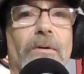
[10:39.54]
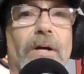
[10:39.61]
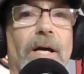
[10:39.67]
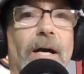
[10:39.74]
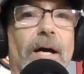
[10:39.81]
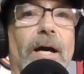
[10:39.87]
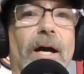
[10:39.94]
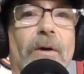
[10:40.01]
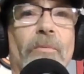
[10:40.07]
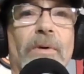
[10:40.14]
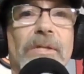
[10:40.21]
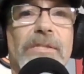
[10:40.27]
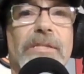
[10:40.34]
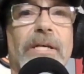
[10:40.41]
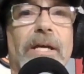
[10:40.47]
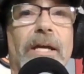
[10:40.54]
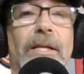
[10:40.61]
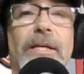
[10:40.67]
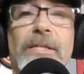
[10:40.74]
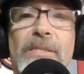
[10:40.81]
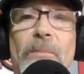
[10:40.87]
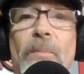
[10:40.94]
I want to skate."
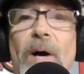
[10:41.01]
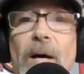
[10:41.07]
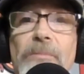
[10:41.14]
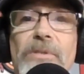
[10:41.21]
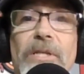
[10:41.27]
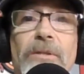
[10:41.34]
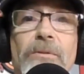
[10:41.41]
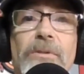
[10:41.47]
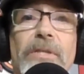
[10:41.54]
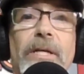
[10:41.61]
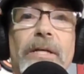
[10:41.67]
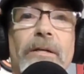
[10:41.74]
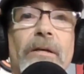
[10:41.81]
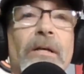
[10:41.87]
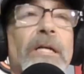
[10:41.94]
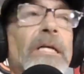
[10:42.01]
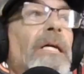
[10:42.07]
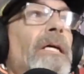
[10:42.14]
He's a popsicle skater,